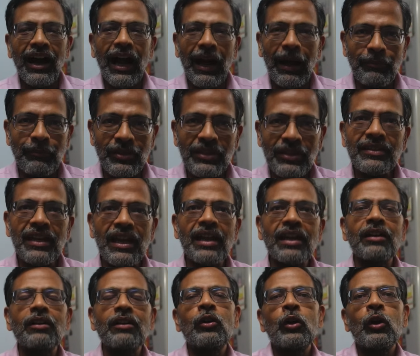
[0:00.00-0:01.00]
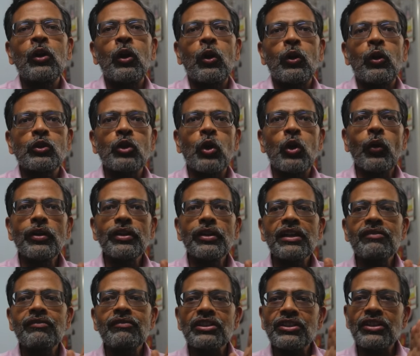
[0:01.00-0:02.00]
I'm just saying, don't
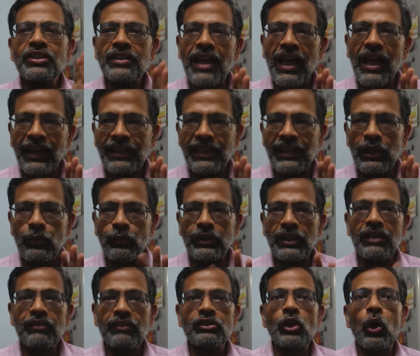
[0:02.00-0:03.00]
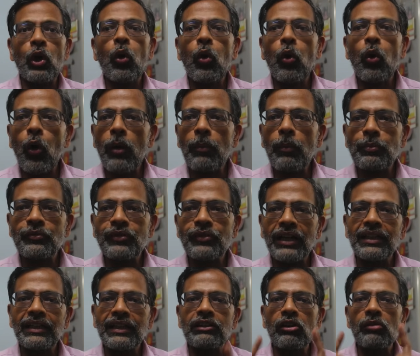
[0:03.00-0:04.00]
invest in direct equity with the hope
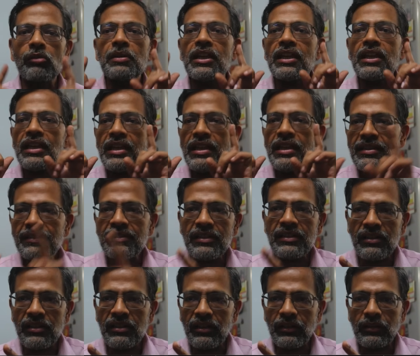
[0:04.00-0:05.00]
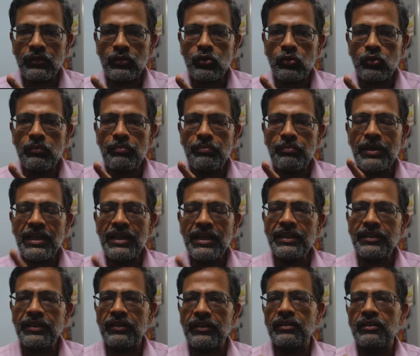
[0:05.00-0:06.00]
that it will be easier to
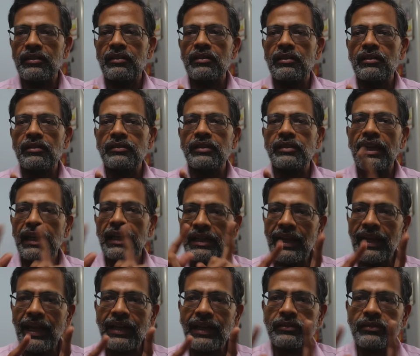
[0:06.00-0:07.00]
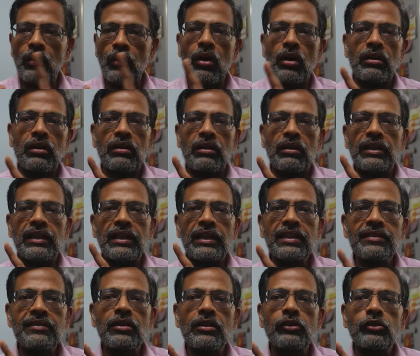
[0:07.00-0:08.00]
beat the index or
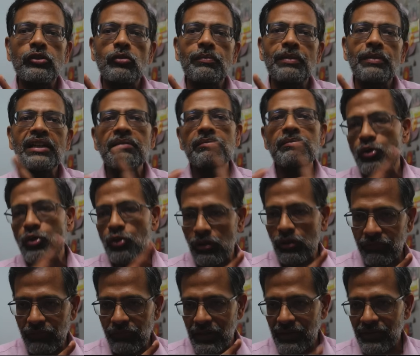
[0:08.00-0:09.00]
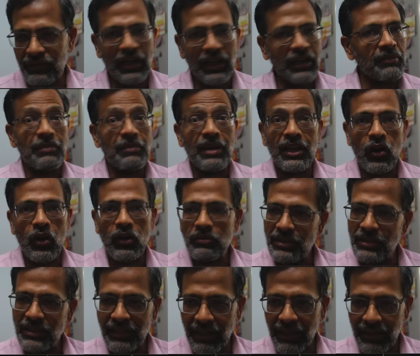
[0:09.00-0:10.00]
easier to beat mutual funds. That may not
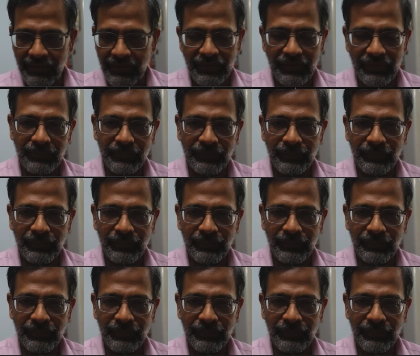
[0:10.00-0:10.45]
be the case.